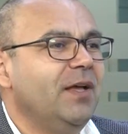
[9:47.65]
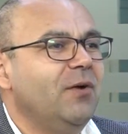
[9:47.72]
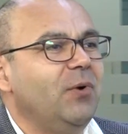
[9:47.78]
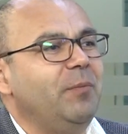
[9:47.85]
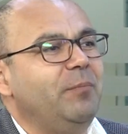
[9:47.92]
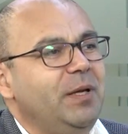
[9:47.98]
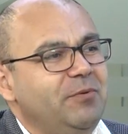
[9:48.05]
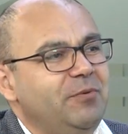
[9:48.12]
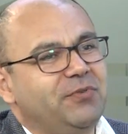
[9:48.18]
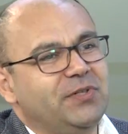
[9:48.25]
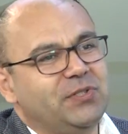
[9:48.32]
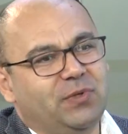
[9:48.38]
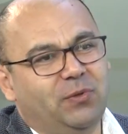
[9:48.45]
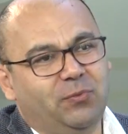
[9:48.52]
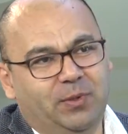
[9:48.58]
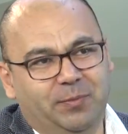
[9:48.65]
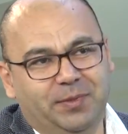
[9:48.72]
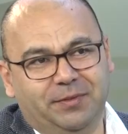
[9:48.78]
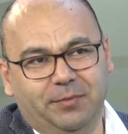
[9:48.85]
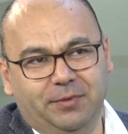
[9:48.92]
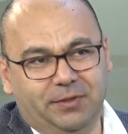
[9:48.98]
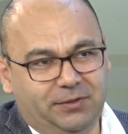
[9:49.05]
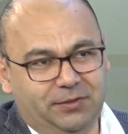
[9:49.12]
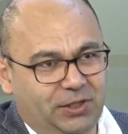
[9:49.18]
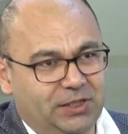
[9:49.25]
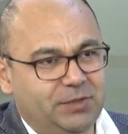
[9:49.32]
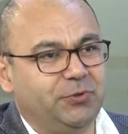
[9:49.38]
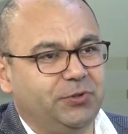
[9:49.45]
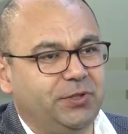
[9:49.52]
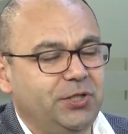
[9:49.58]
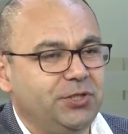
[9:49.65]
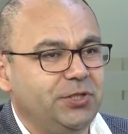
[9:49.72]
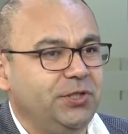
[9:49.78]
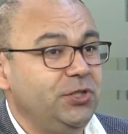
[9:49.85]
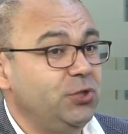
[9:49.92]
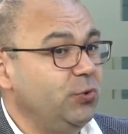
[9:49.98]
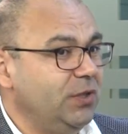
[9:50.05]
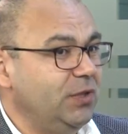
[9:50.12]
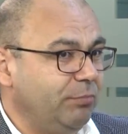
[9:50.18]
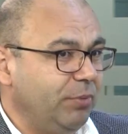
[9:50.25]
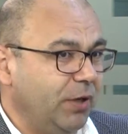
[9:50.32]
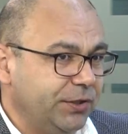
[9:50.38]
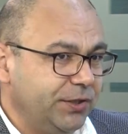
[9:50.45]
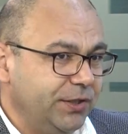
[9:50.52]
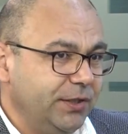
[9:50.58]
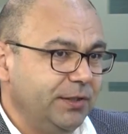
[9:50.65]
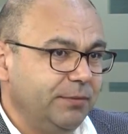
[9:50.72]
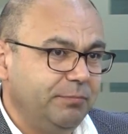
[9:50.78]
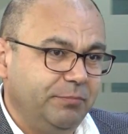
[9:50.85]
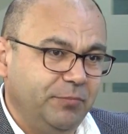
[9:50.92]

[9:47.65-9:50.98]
maybe first one will be the transportation issue and the parking.